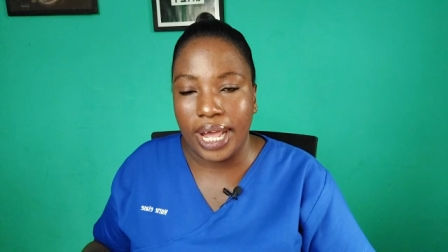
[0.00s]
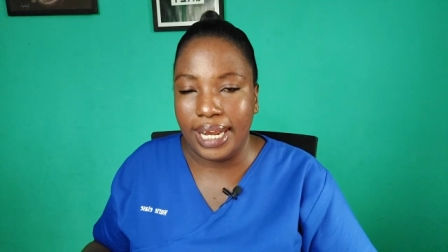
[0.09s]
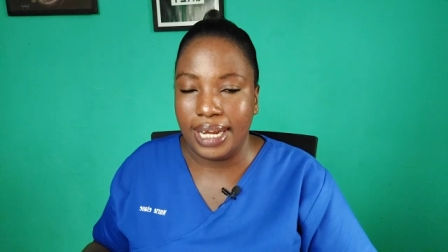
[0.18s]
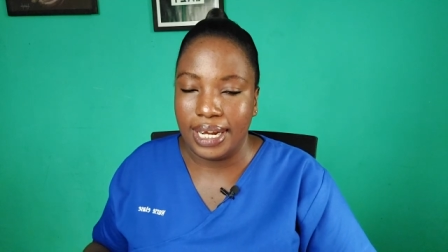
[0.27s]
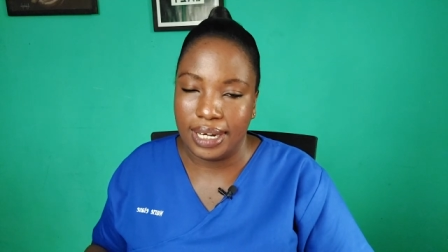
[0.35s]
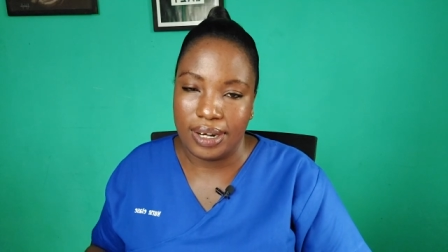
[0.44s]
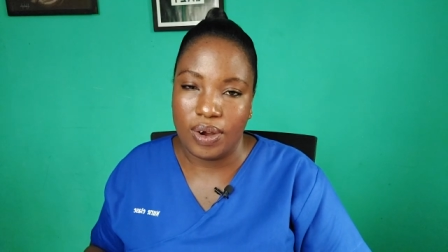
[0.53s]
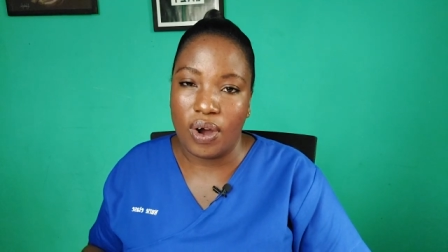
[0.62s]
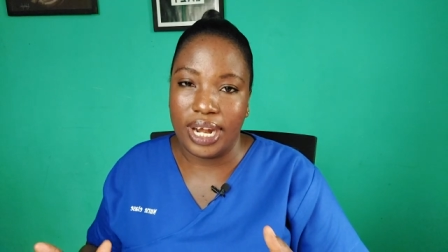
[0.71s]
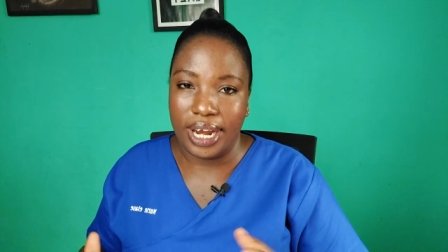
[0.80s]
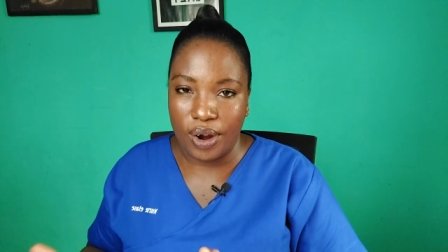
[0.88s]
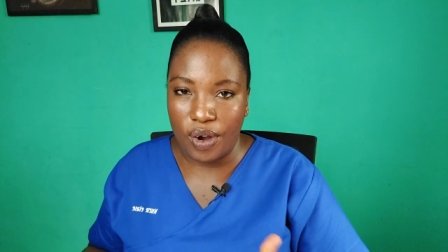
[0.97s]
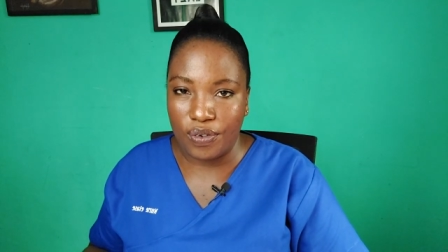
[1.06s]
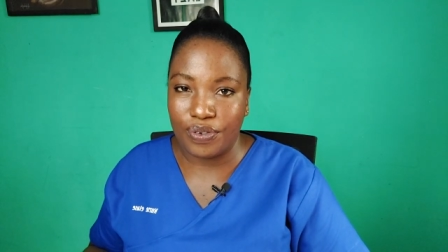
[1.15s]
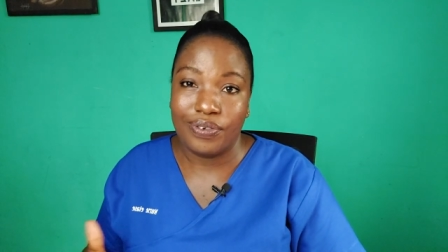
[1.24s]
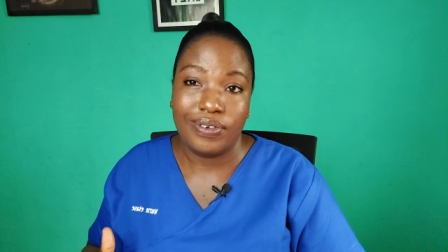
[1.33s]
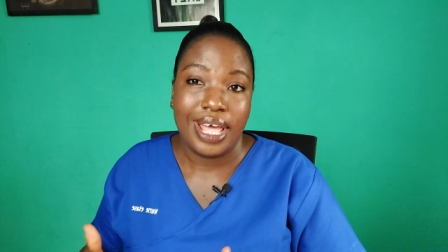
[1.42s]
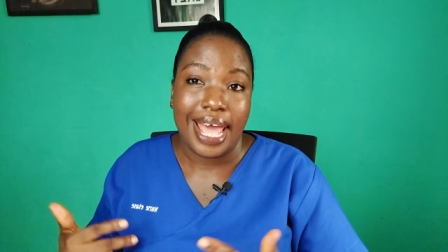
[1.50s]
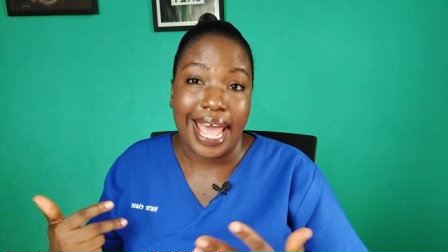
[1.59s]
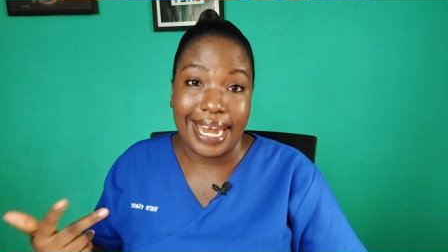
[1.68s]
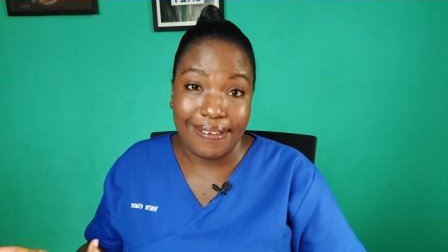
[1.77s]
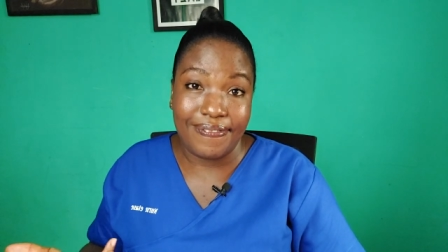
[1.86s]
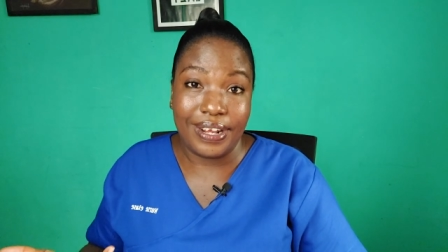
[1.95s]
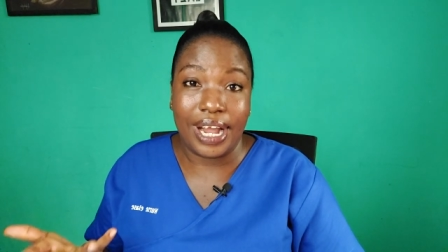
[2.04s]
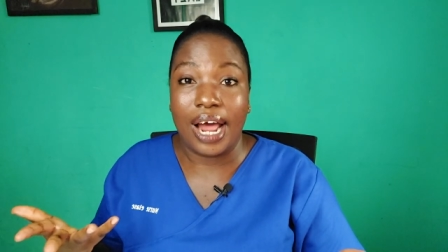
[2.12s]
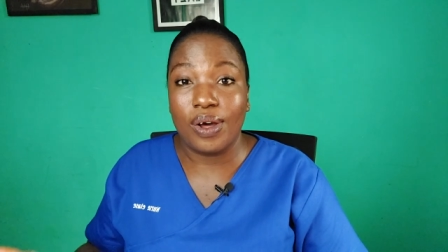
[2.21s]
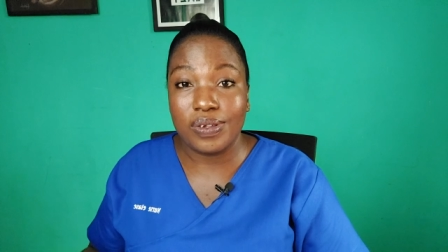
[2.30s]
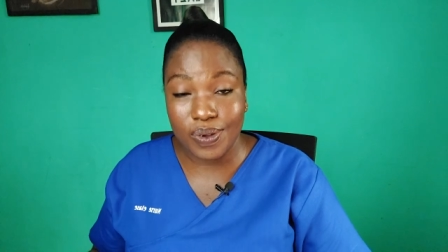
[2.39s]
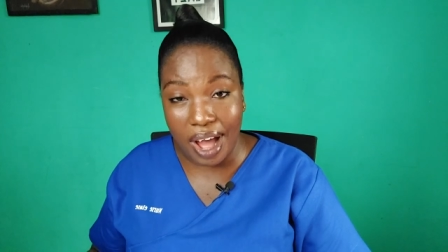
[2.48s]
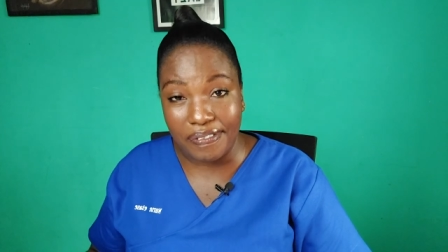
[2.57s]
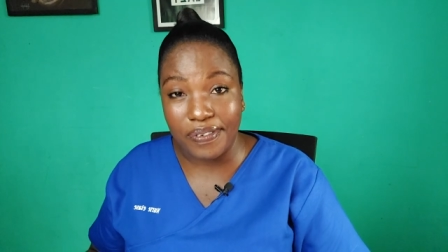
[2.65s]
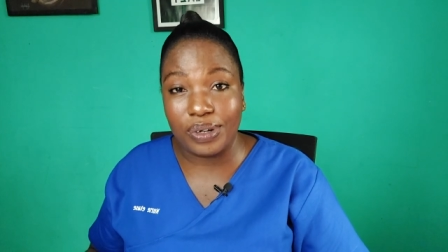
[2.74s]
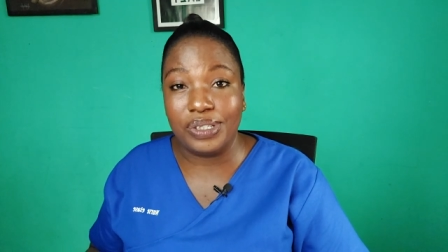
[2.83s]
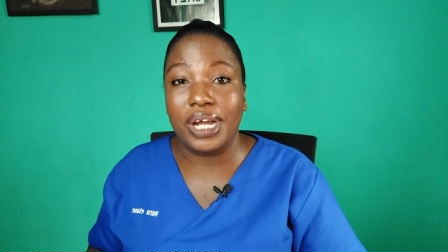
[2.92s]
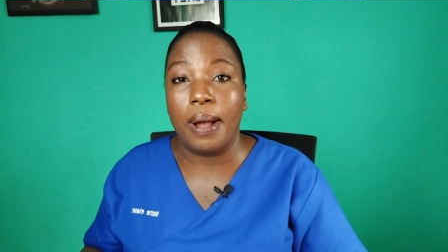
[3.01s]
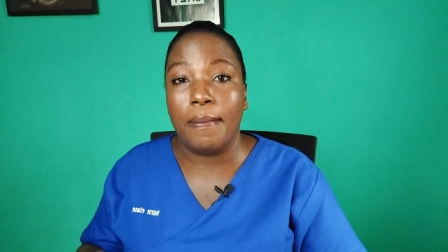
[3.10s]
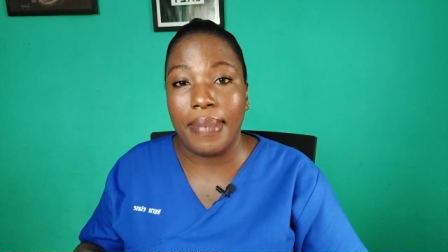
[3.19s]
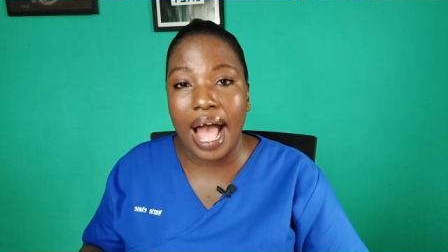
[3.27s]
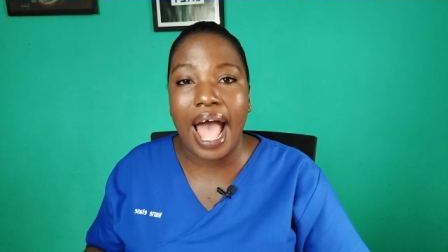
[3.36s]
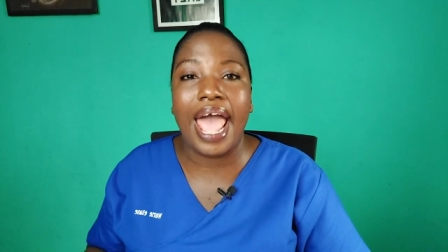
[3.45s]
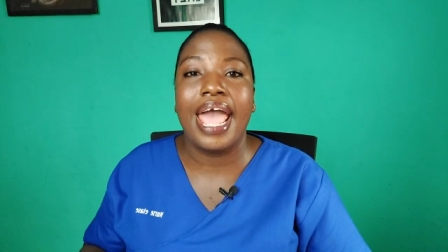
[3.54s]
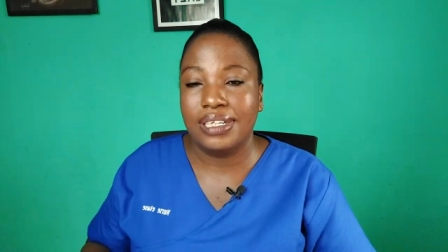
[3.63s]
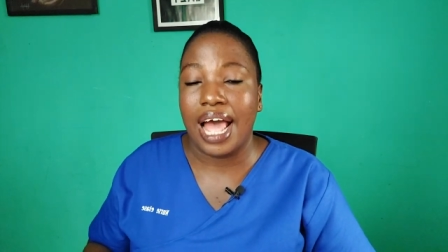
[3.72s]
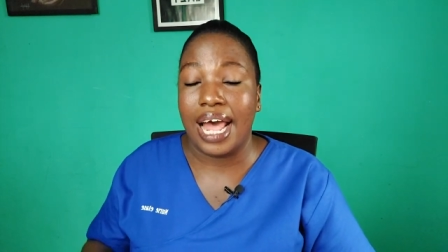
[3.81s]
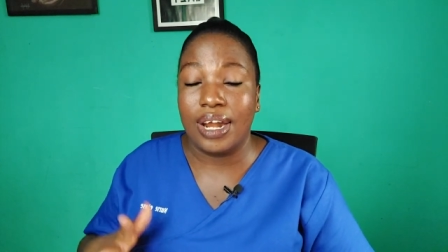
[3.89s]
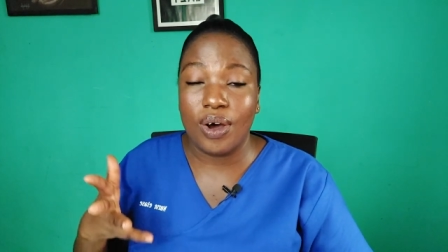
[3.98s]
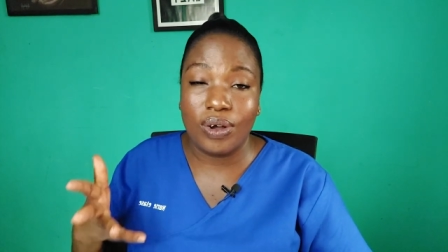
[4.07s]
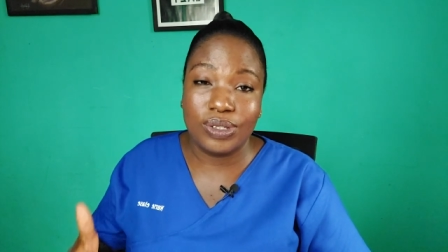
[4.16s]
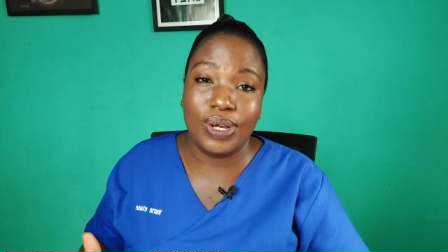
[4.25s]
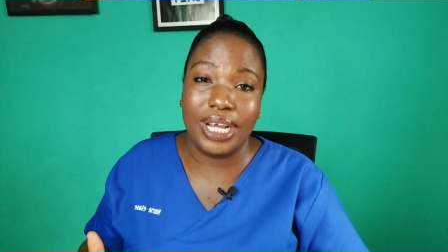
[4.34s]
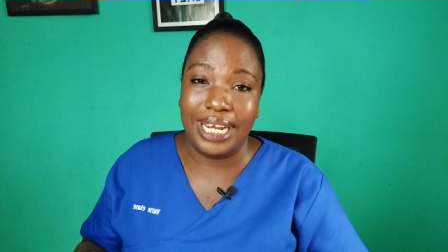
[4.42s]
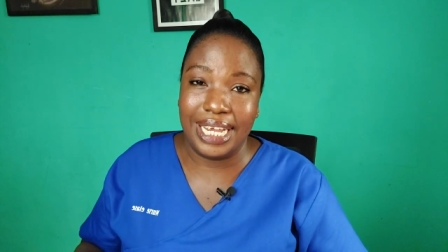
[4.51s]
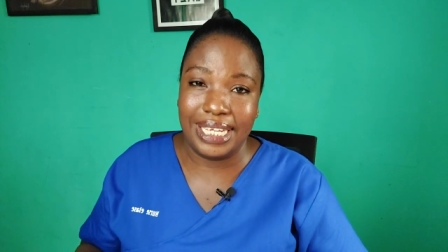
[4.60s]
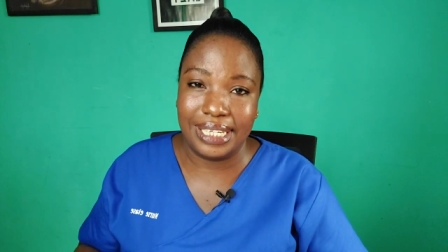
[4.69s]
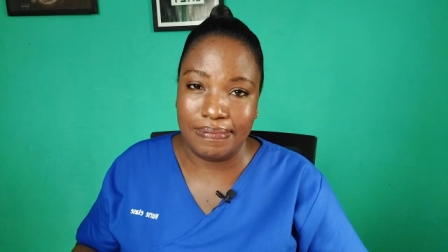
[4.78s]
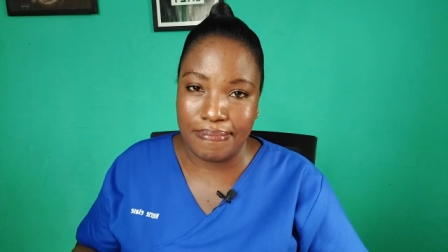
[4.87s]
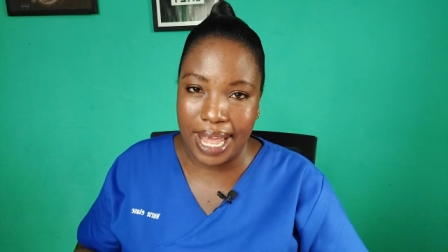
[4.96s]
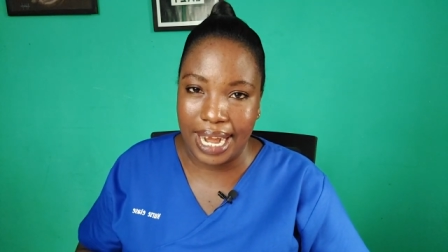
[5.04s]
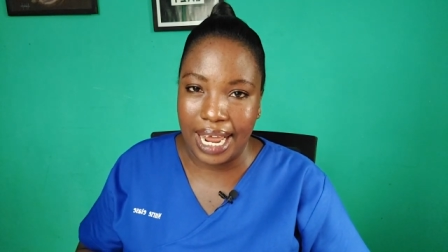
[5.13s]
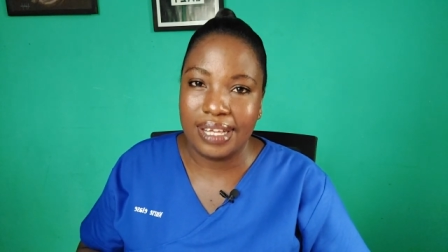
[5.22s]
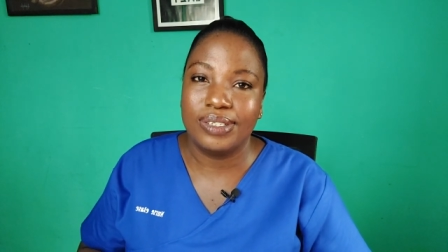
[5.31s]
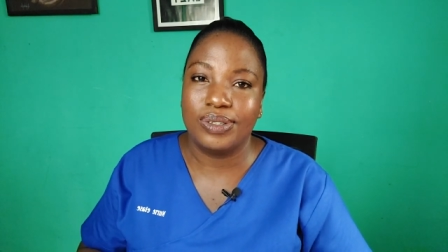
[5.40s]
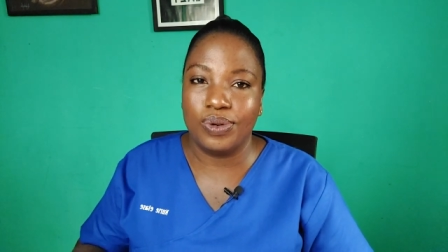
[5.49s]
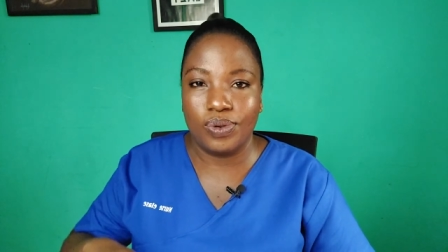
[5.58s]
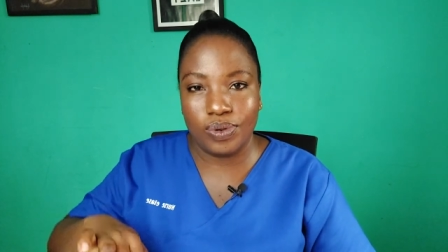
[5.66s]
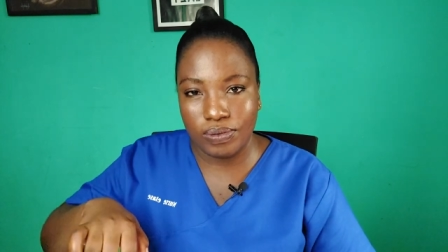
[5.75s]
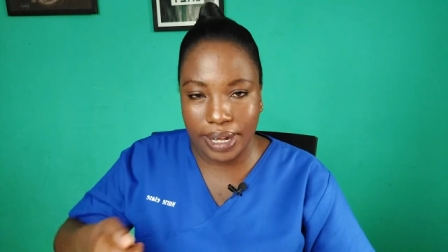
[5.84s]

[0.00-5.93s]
and on and off and if you can also afford you can buy an auto ignition burner so